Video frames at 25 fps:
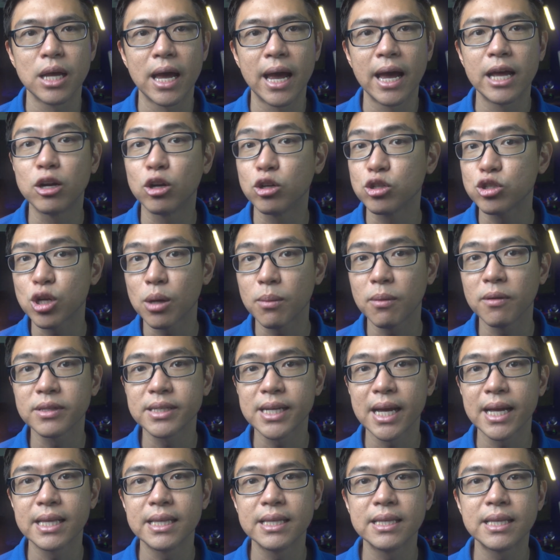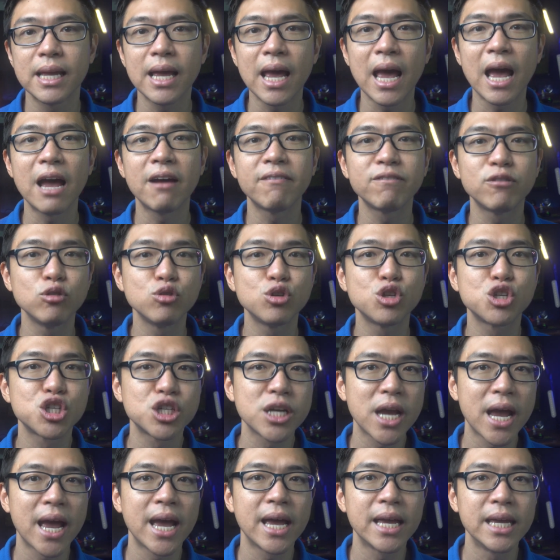And on top of that, they have to
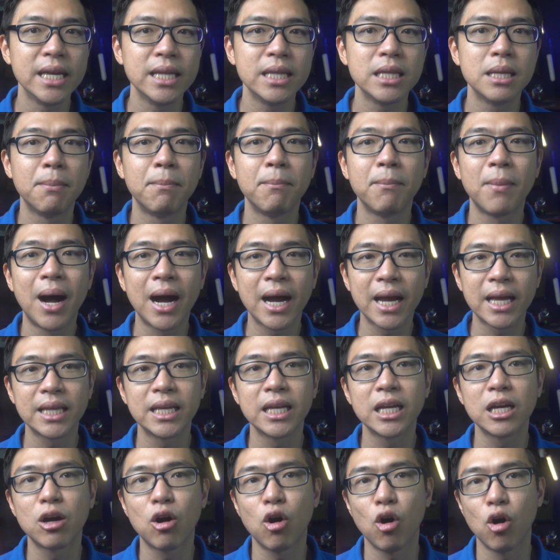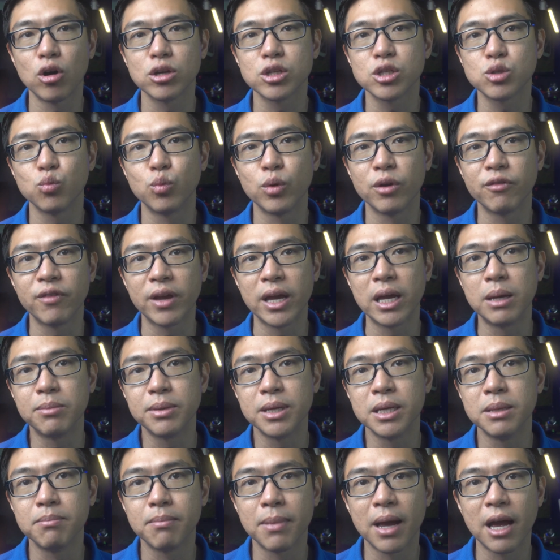share in the marketing costs with
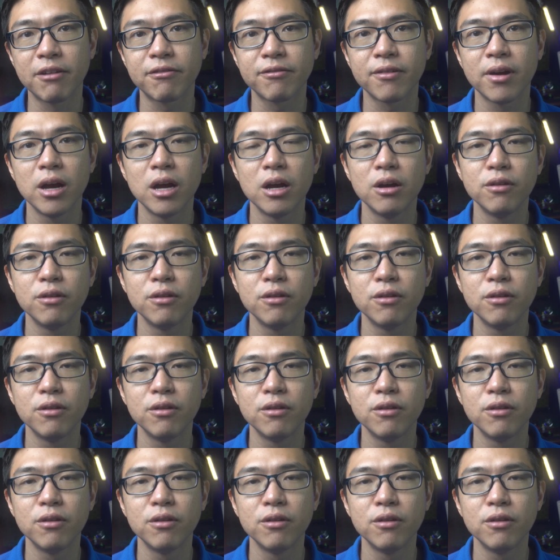AB InBev